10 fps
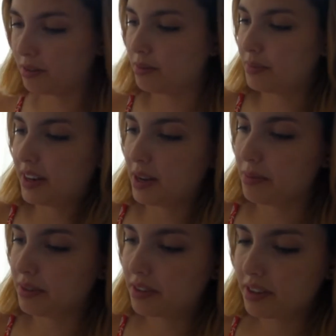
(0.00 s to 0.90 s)
from the
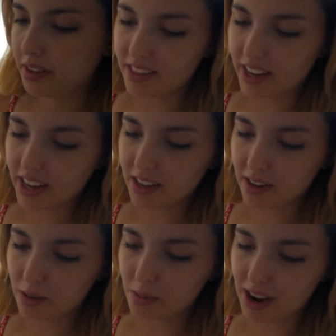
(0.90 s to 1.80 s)
neighbours. They
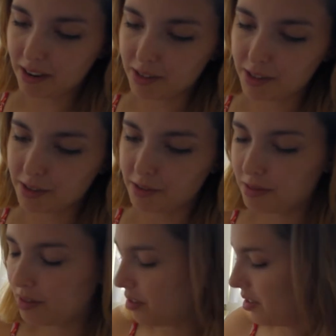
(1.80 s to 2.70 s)
know how
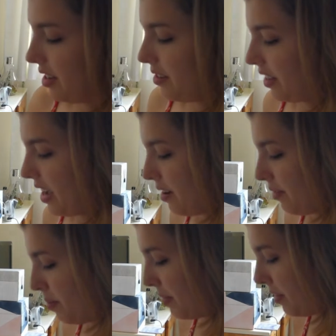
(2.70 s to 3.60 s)
to knock down the cat flap.